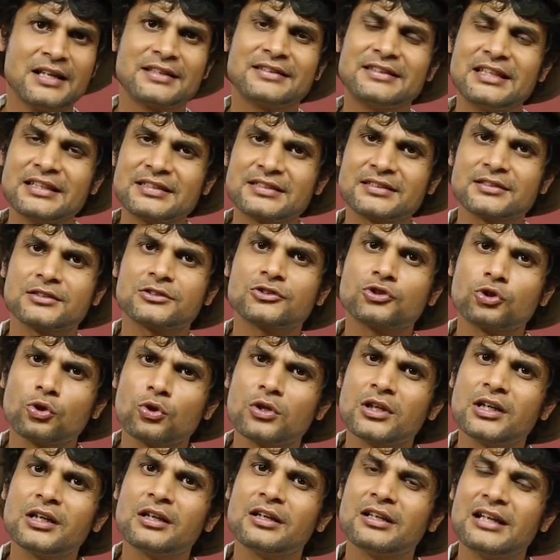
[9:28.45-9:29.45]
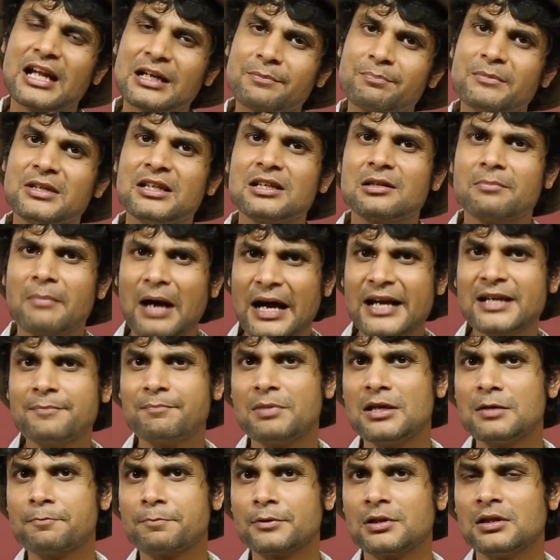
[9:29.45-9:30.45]
This solar, let me remind
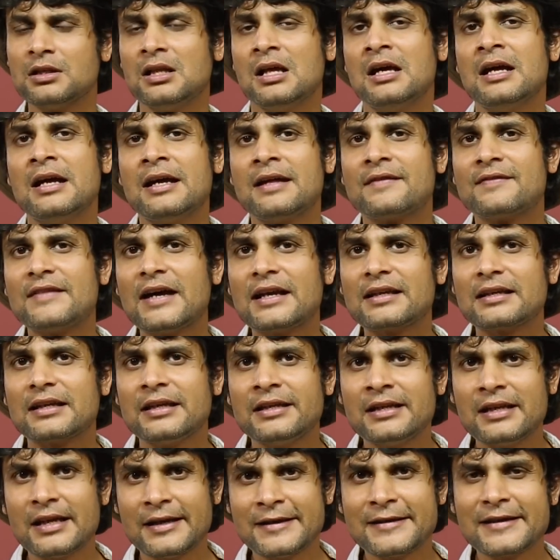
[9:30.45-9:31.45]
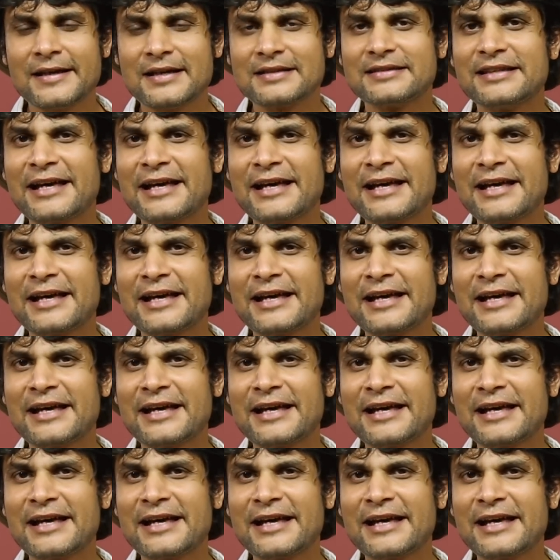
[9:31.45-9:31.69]
people that in India,